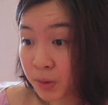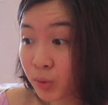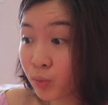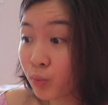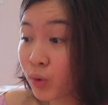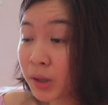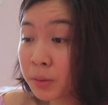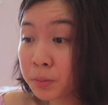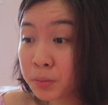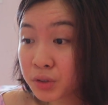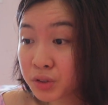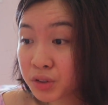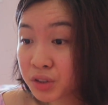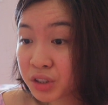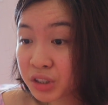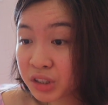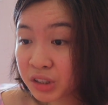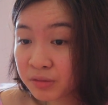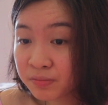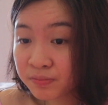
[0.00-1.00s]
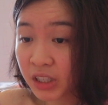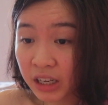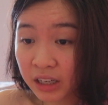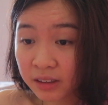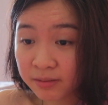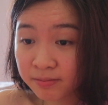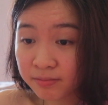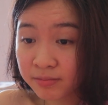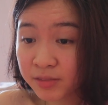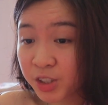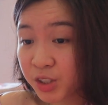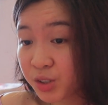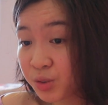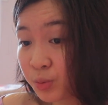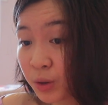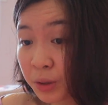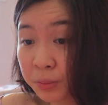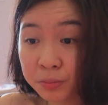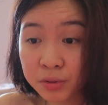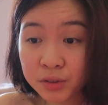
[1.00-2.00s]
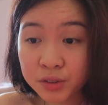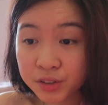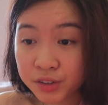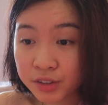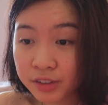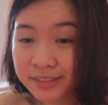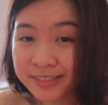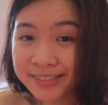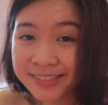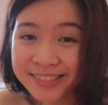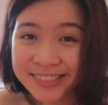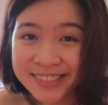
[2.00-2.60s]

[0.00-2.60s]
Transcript: be one person. Yeah, just one person.